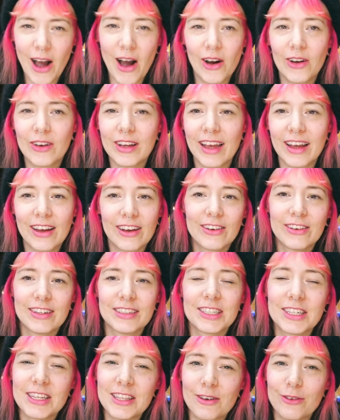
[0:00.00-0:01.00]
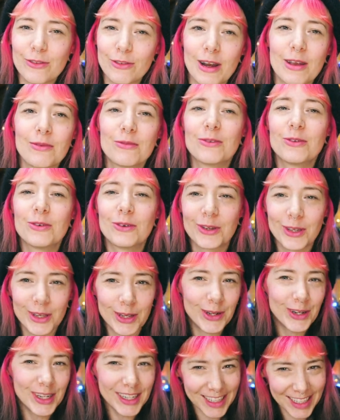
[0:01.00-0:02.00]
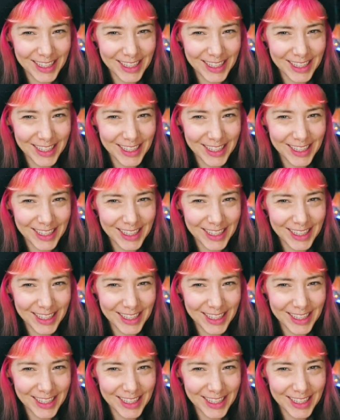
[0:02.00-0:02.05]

I'll get her into the frame for you.